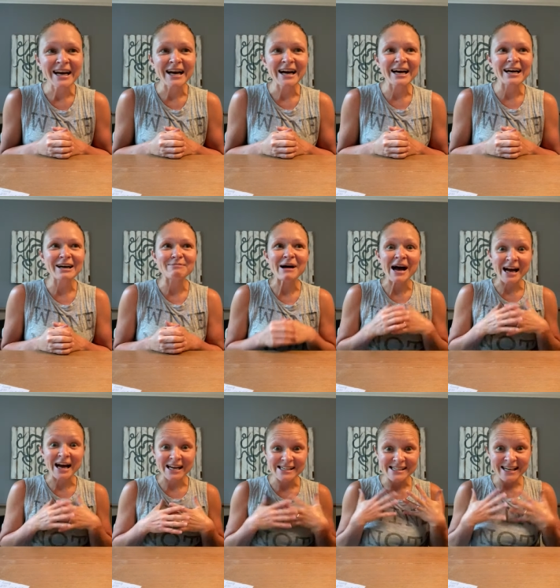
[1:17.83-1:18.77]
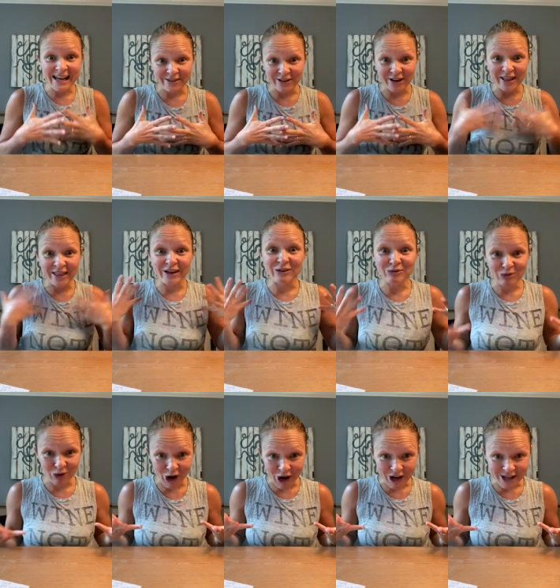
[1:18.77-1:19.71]
Um, I did everything
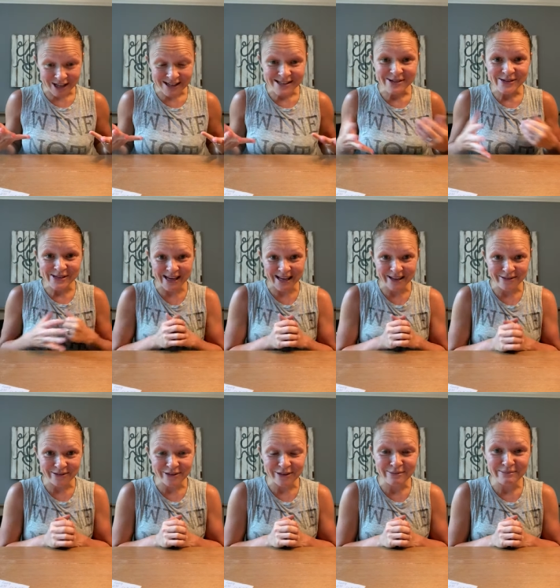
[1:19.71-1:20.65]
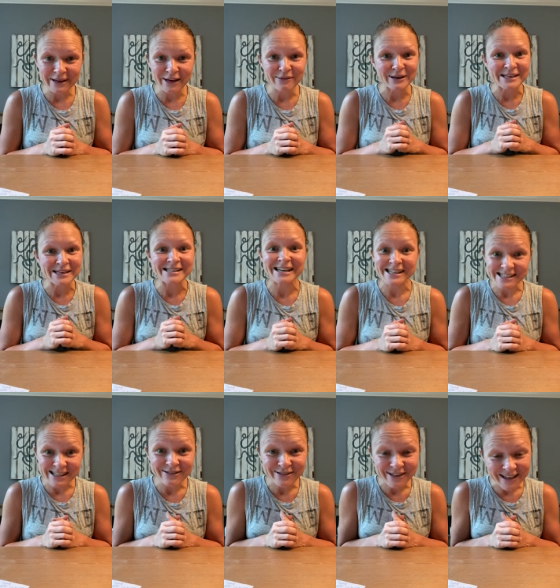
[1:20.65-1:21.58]
wrong, so take it from me what
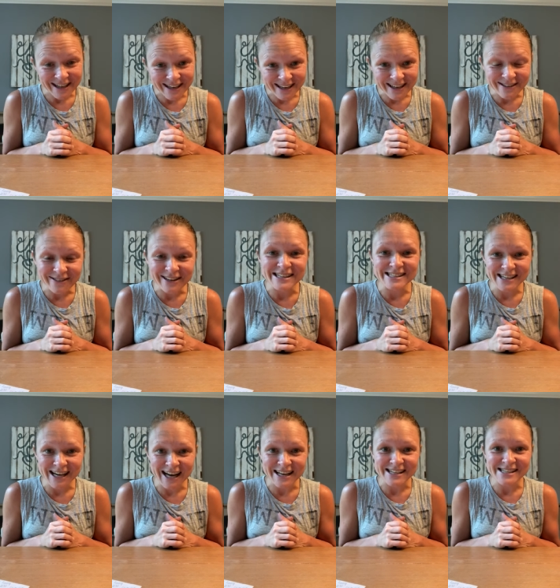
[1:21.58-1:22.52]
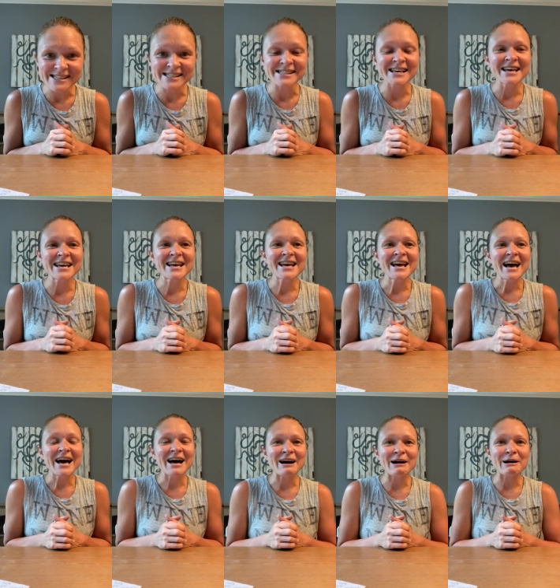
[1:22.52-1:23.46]
doesn't work and what does.
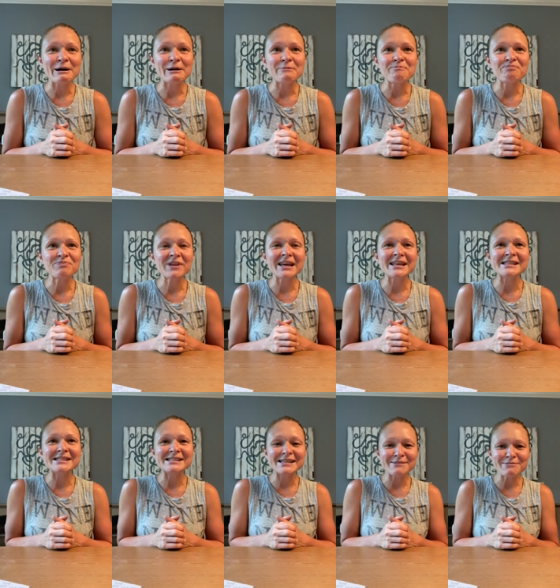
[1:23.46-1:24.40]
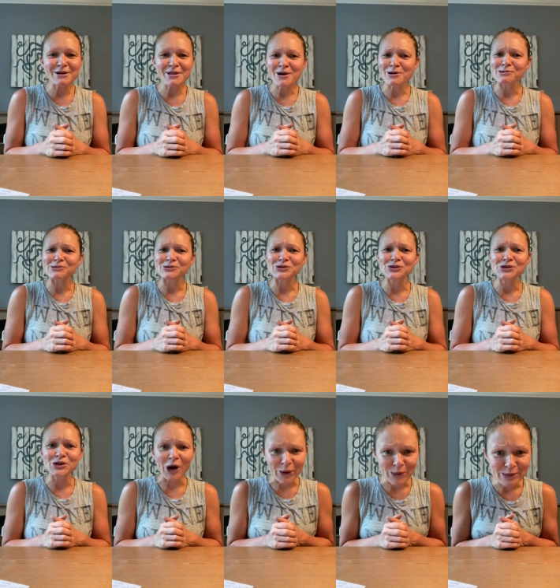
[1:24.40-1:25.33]
Um, in some of those
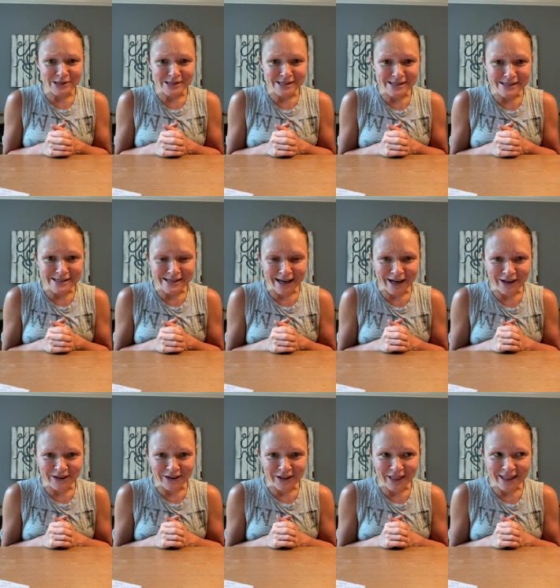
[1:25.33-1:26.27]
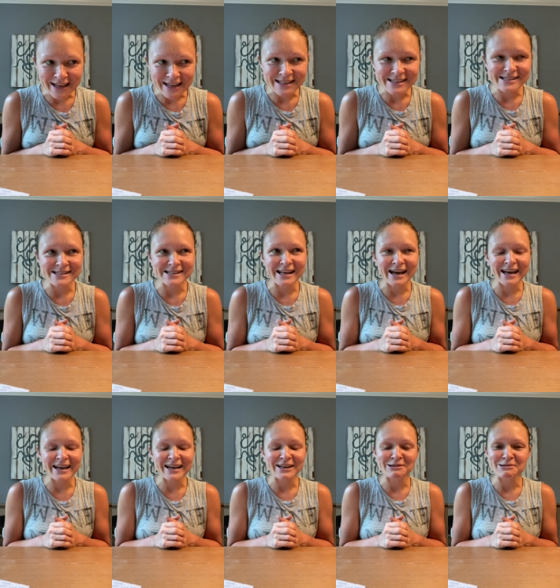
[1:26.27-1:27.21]
don'ts are things
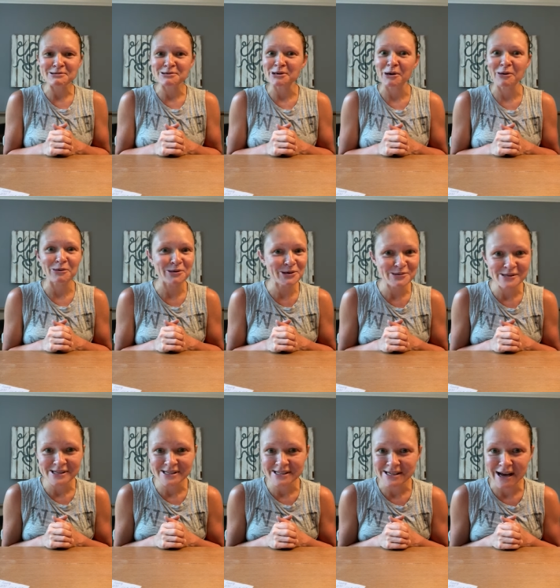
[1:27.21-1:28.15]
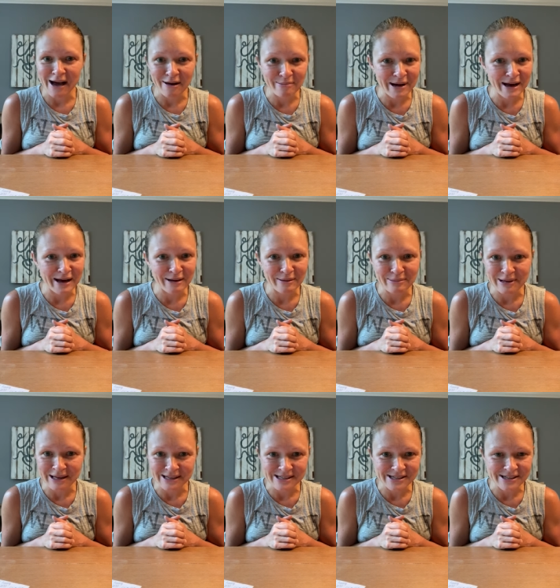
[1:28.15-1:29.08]
like don't use stockpile
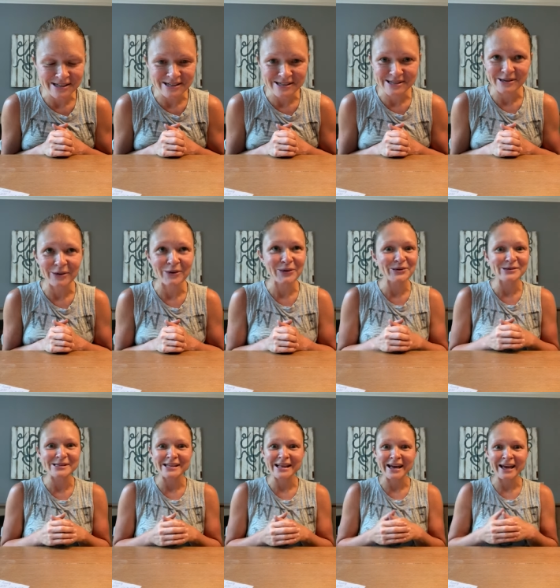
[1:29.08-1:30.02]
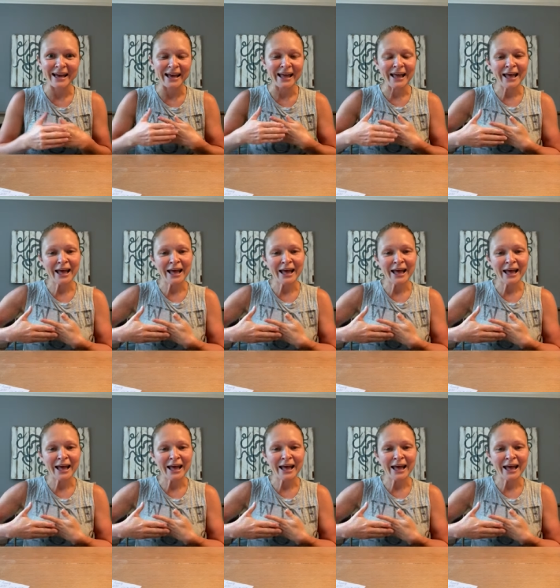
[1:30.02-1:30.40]
pictures, don't use like